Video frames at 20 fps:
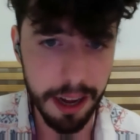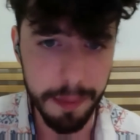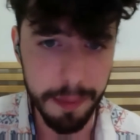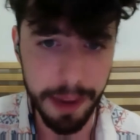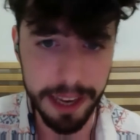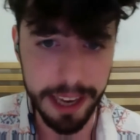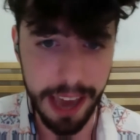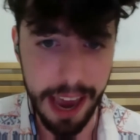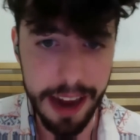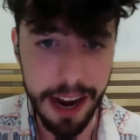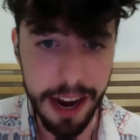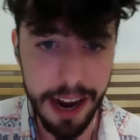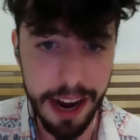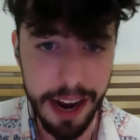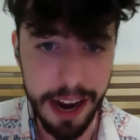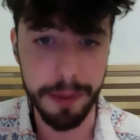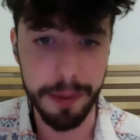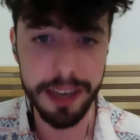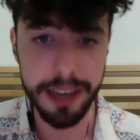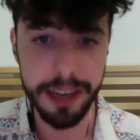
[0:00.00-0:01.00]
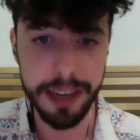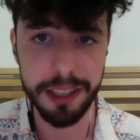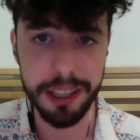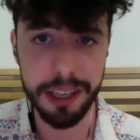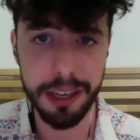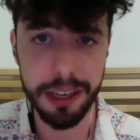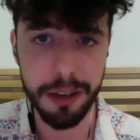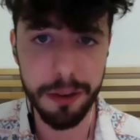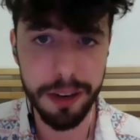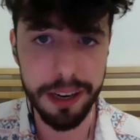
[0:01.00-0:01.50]
I cannot recommend
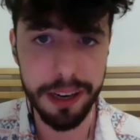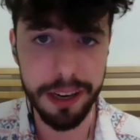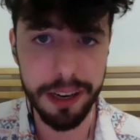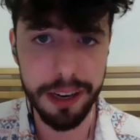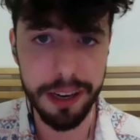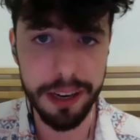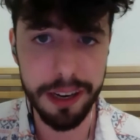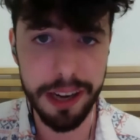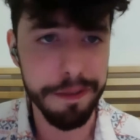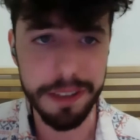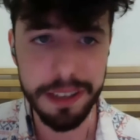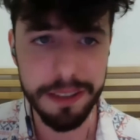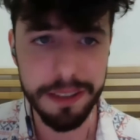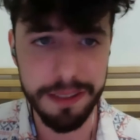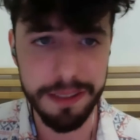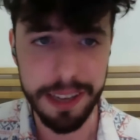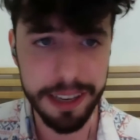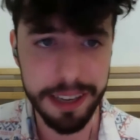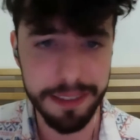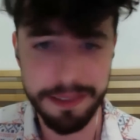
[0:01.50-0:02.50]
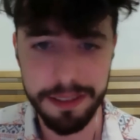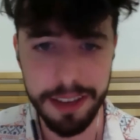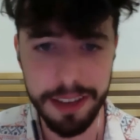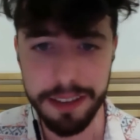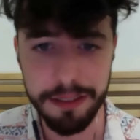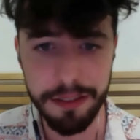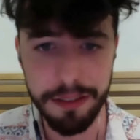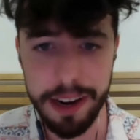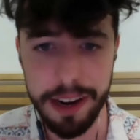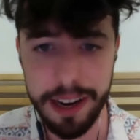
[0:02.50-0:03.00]
Itch.io enough. That site is
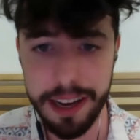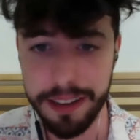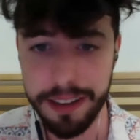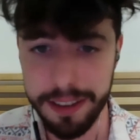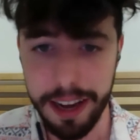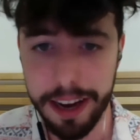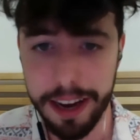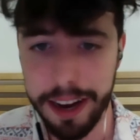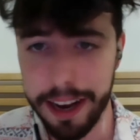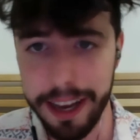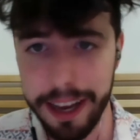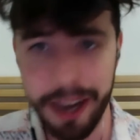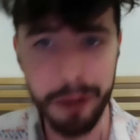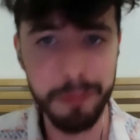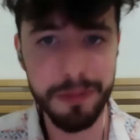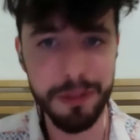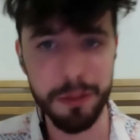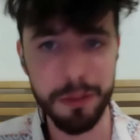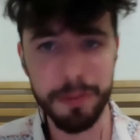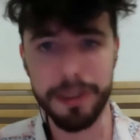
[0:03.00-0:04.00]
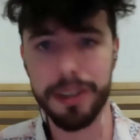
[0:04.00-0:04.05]
great. Itch.io. Super good.